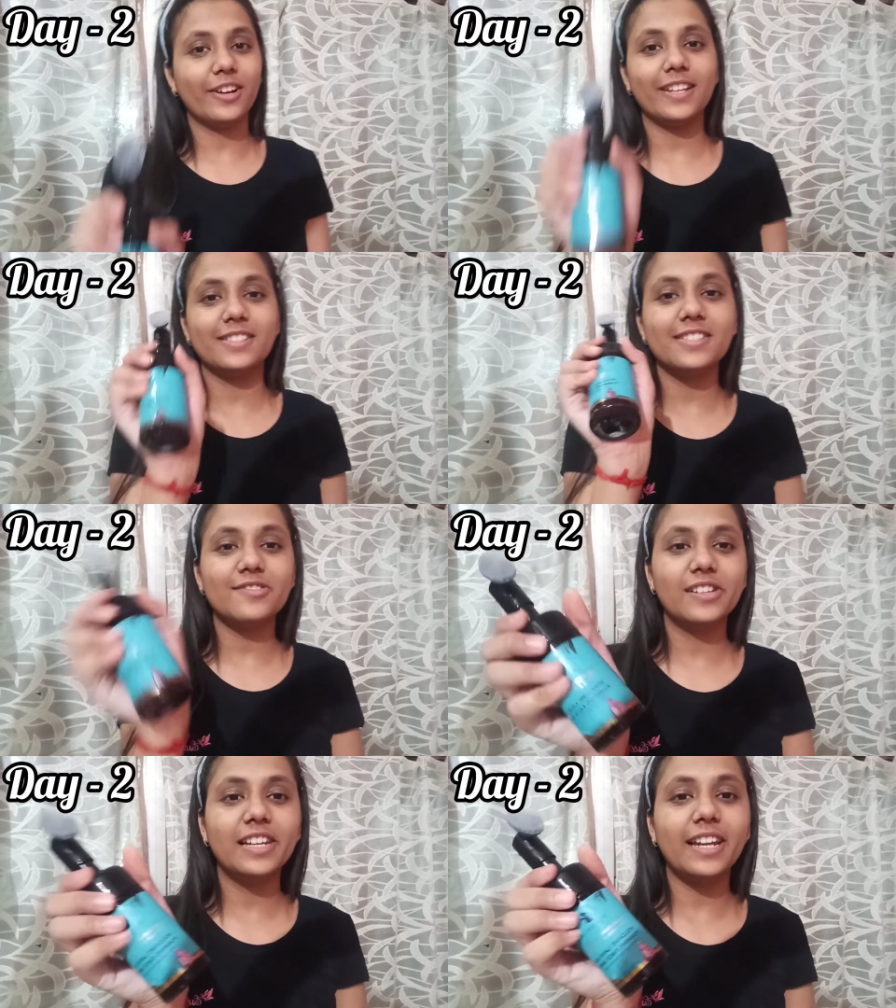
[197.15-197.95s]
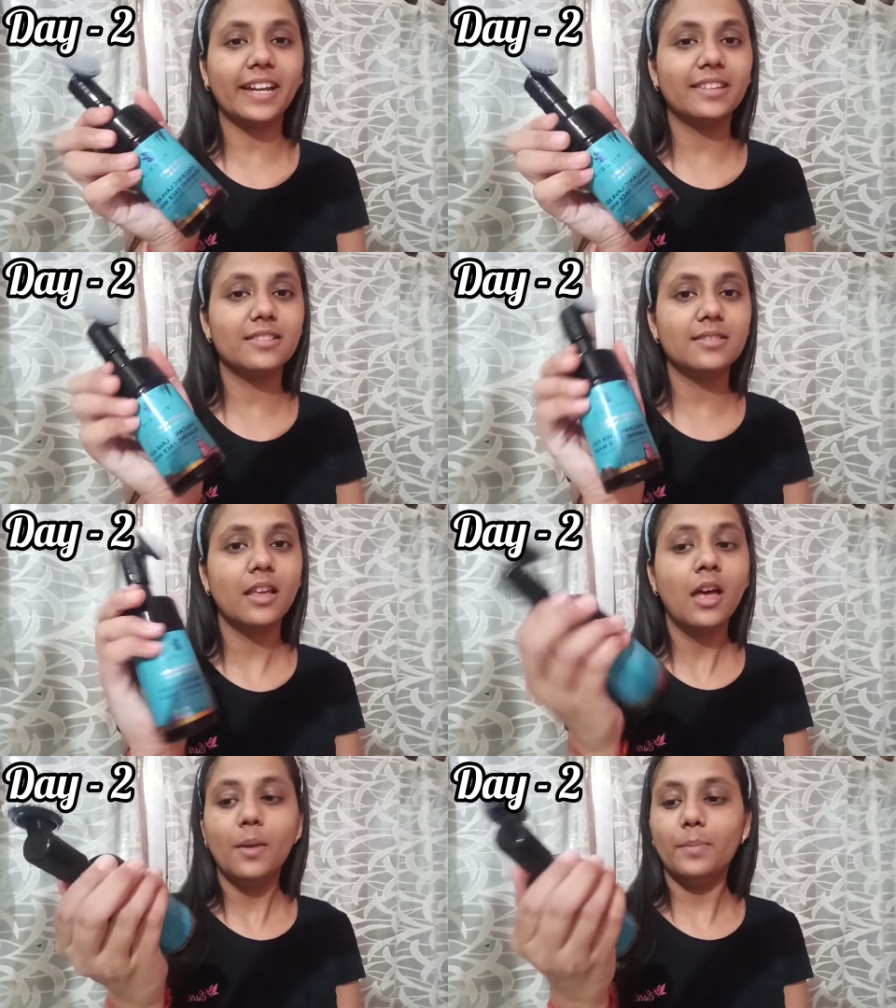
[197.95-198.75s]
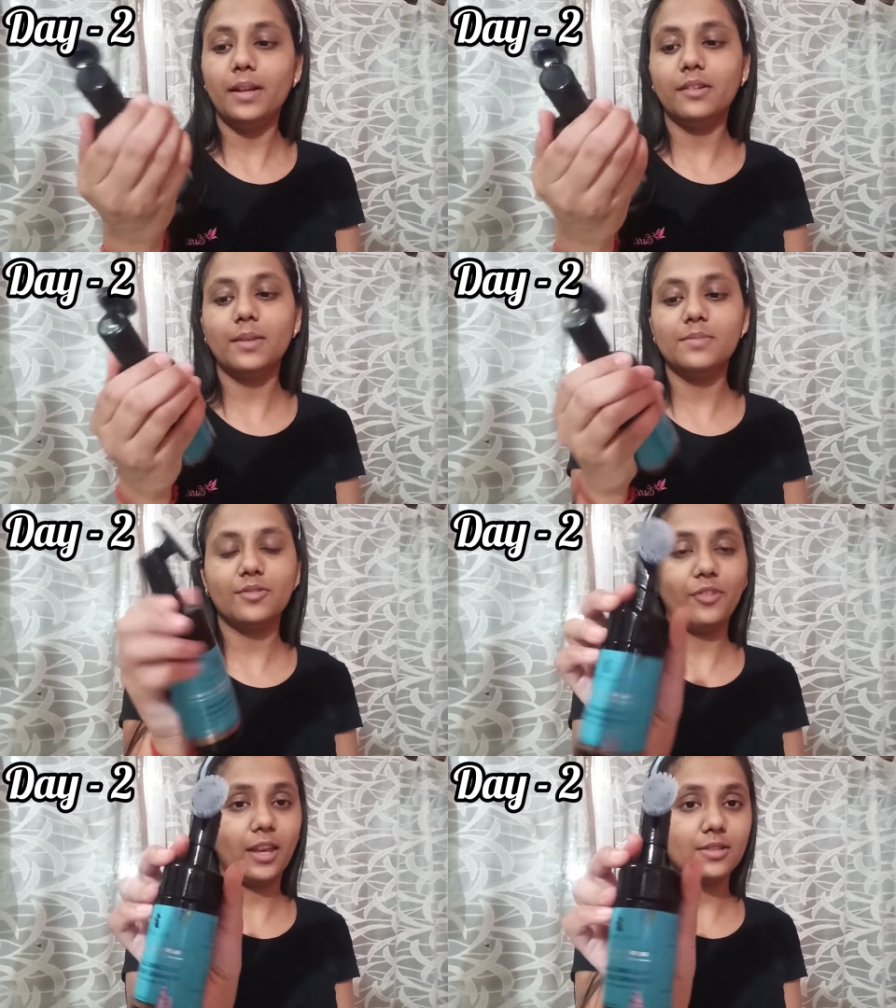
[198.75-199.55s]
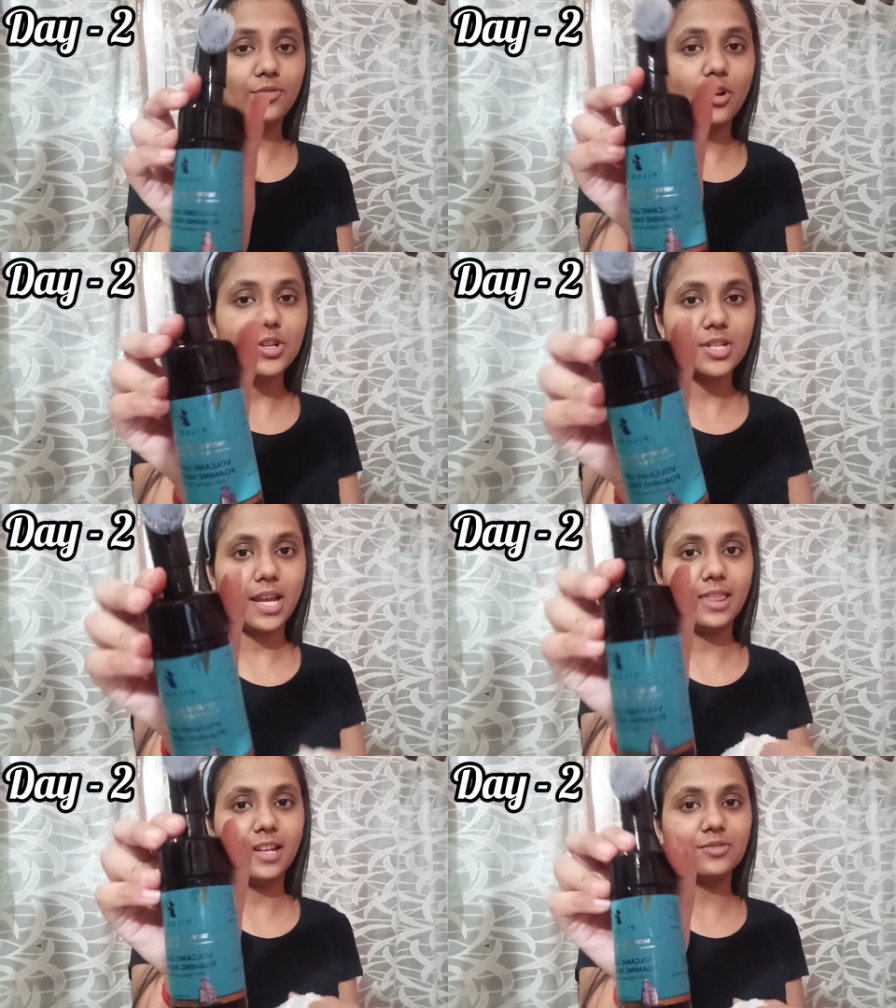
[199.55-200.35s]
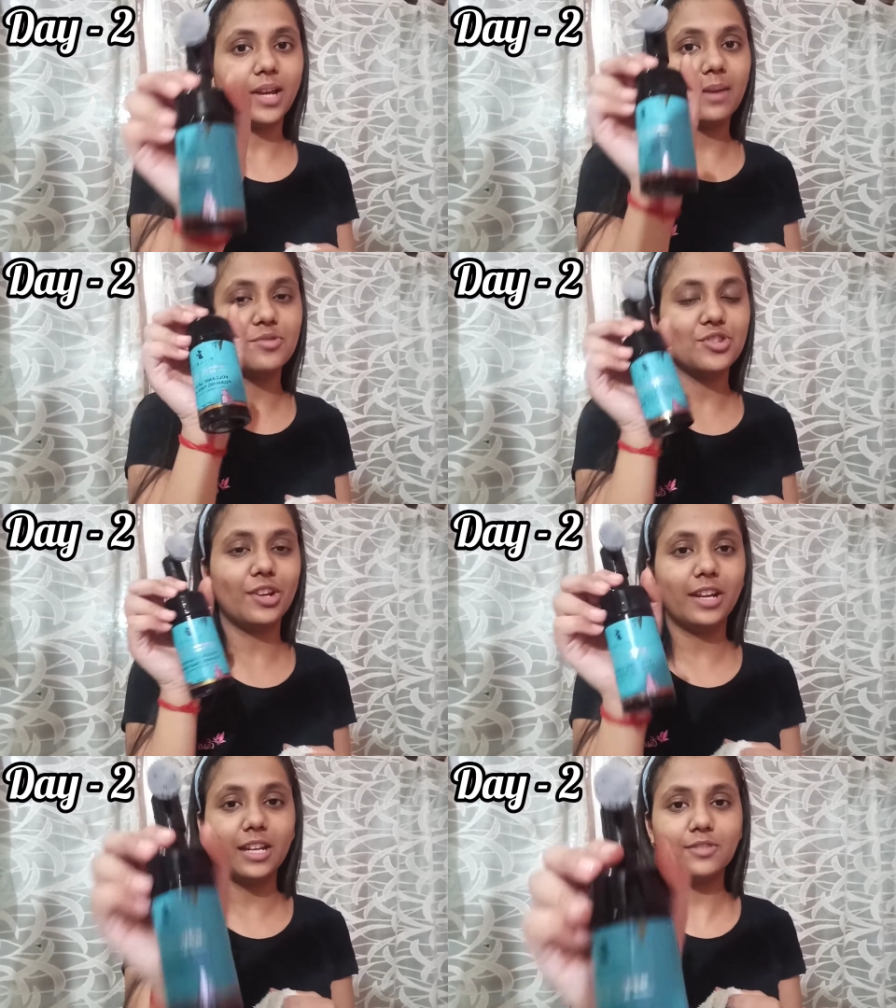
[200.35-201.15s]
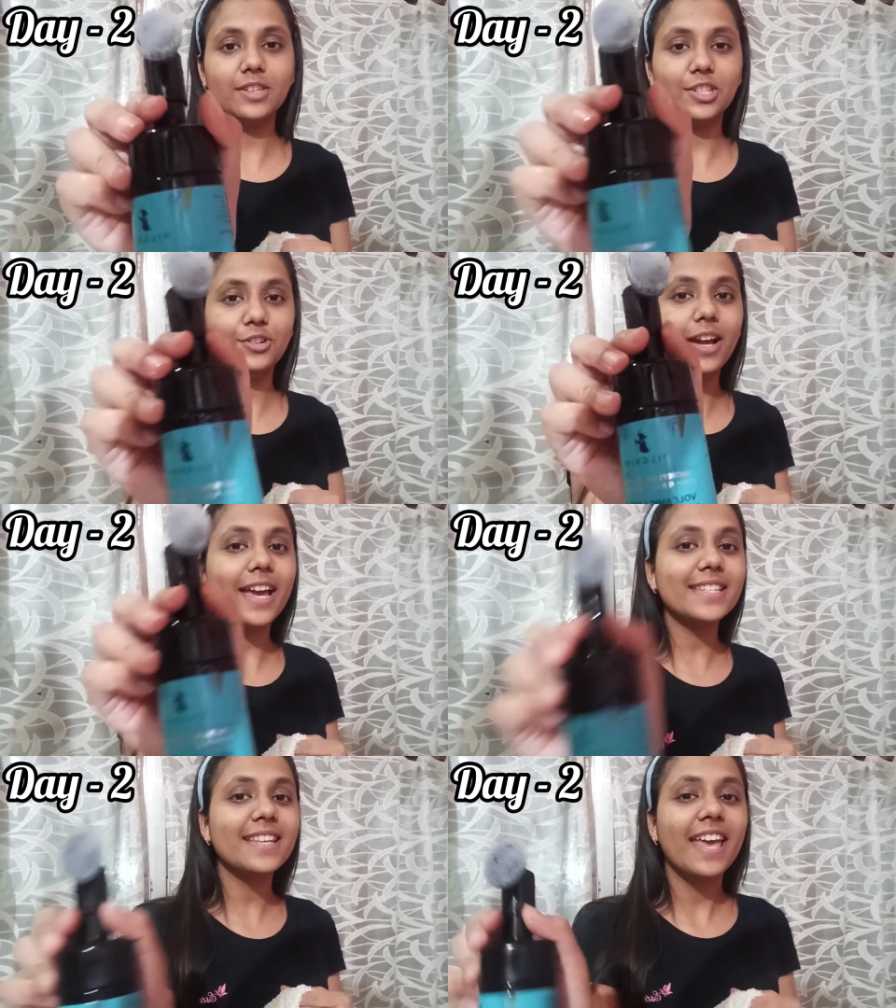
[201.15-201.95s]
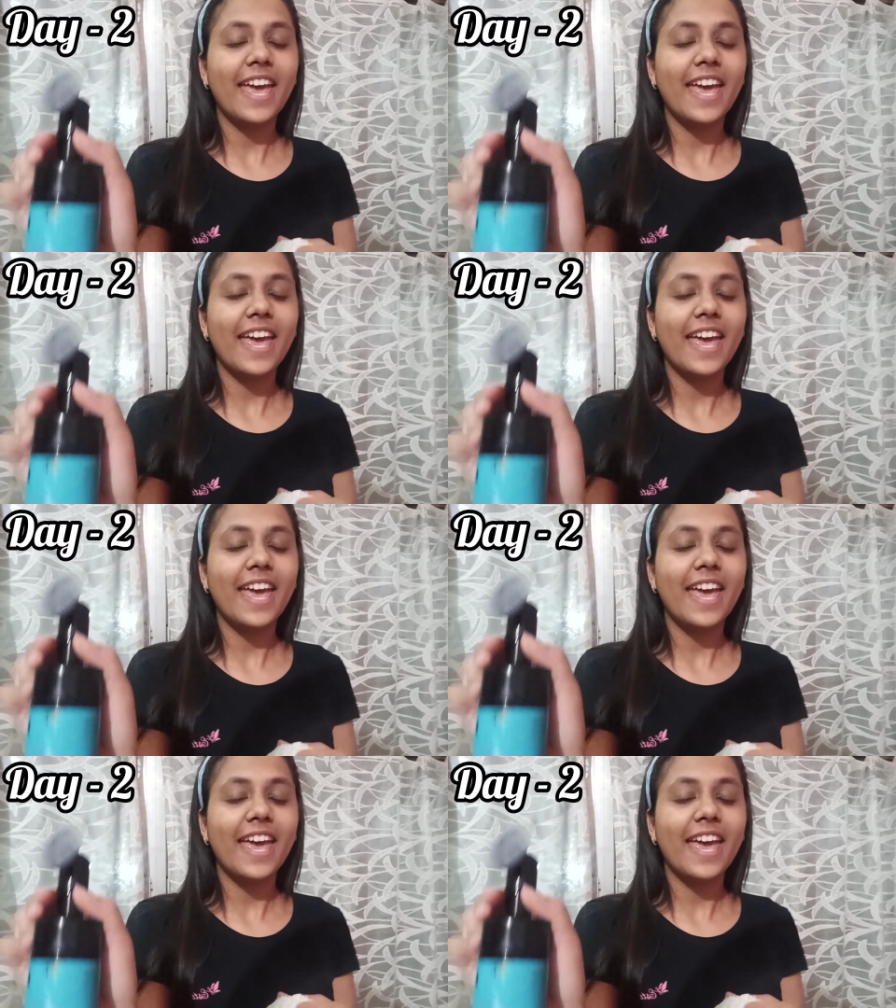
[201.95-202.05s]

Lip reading: I just really like this Pilgrim's face wash and that's why I'm sharing it with you guys.